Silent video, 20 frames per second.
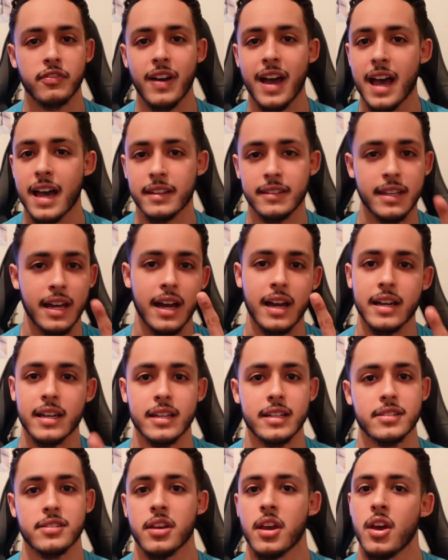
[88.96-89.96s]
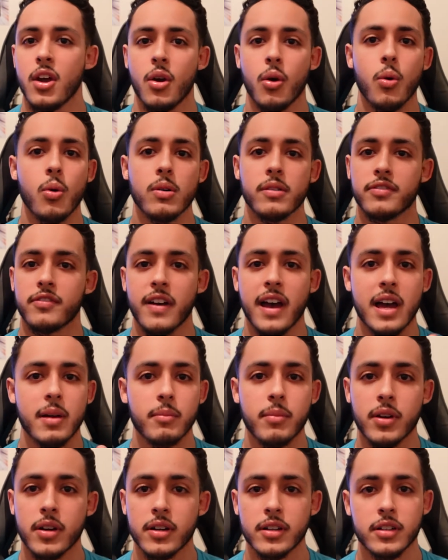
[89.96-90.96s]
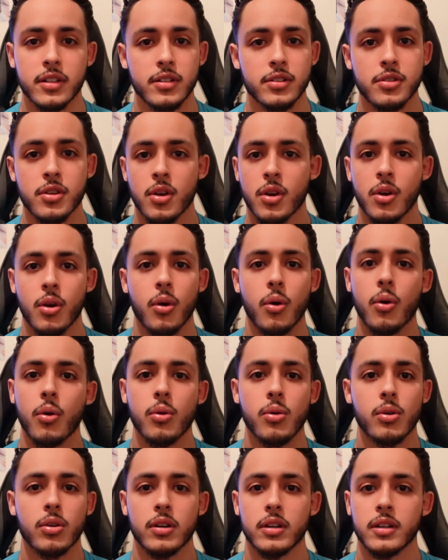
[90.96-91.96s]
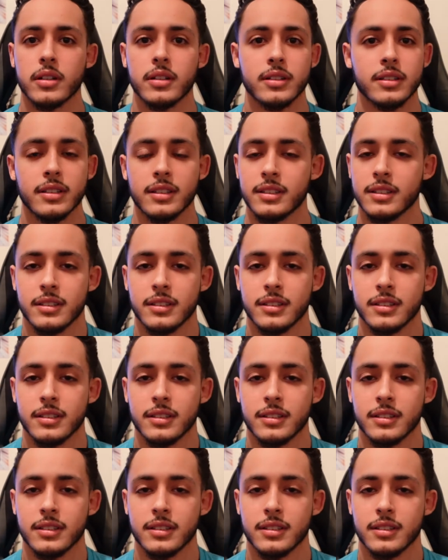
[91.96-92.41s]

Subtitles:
fad diets or fat burners or